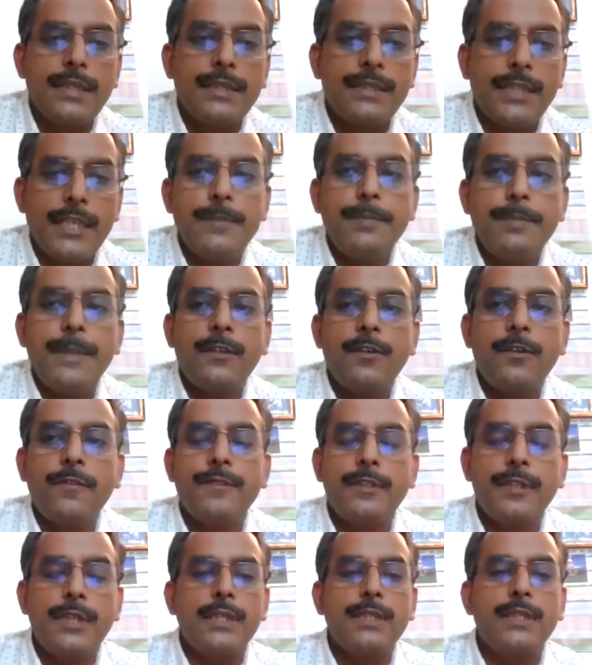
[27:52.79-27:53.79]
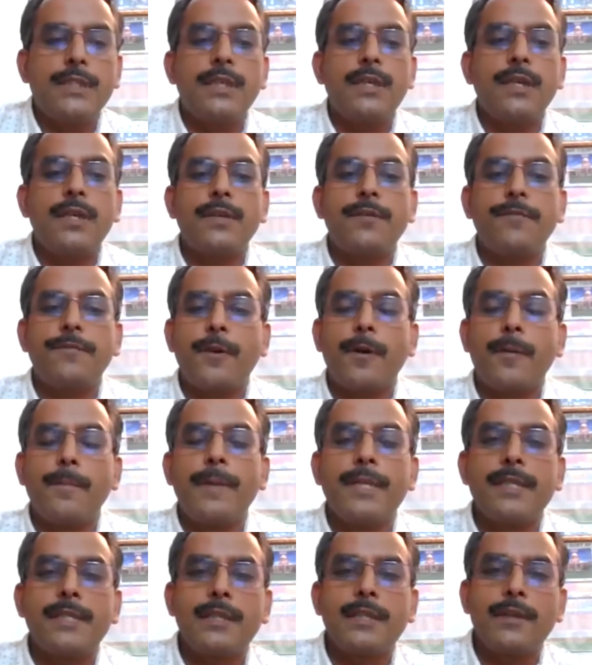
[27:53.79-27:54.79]
judgment of judge from
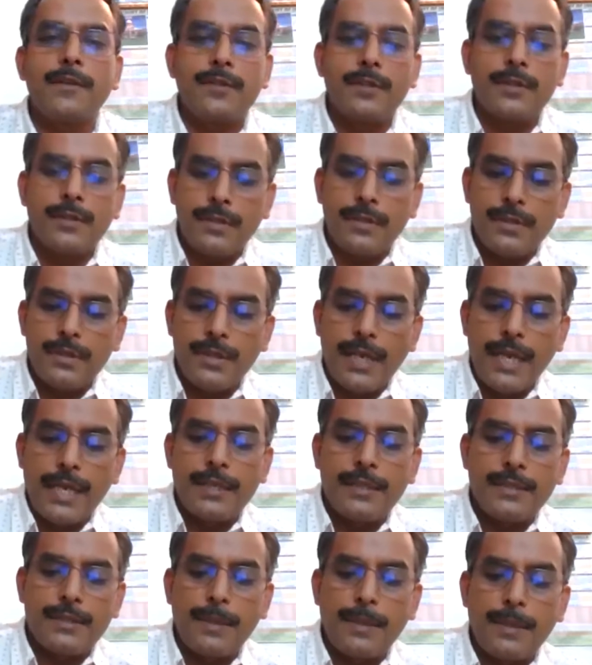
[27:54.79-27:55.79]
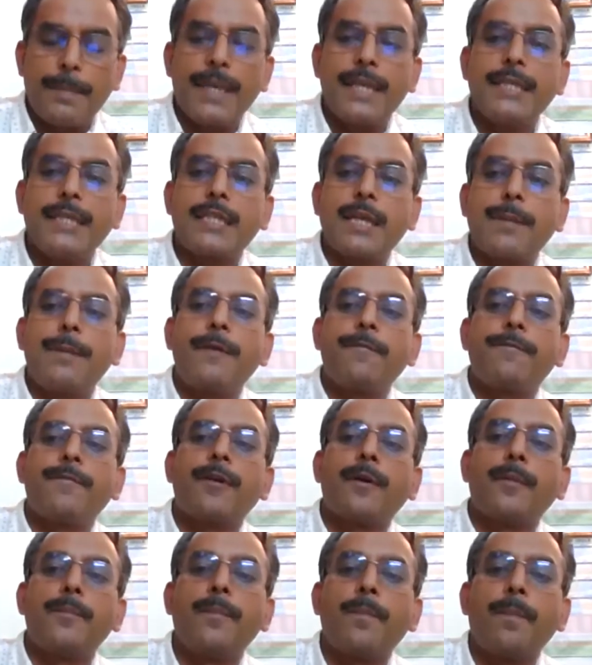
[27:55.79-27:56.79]
his, like somebody is coming
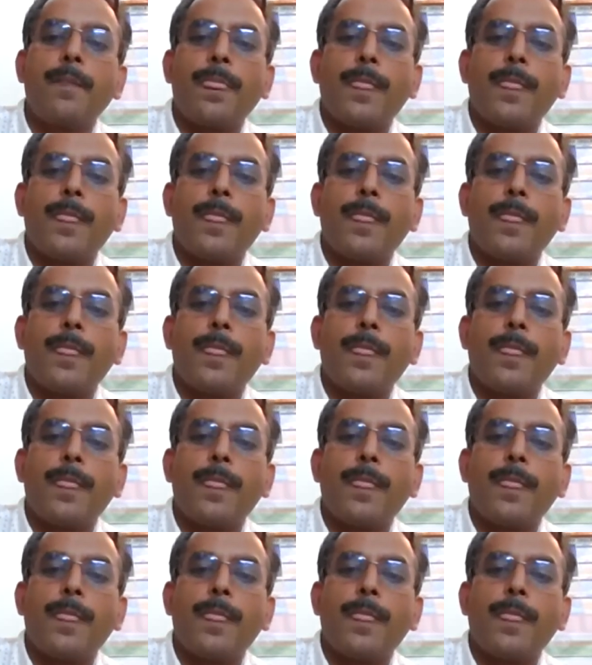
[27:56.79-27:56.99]
from